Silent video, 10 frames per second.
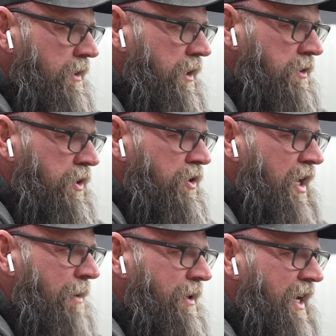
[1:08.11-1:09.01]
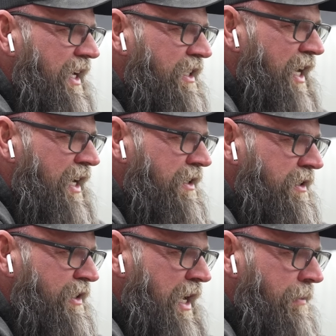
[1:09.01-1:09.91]
So two-time Canadian
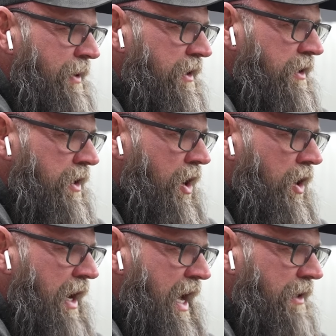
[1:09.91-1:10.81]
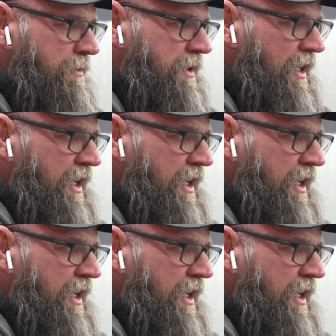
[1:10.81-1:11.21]
champion Carl Adams.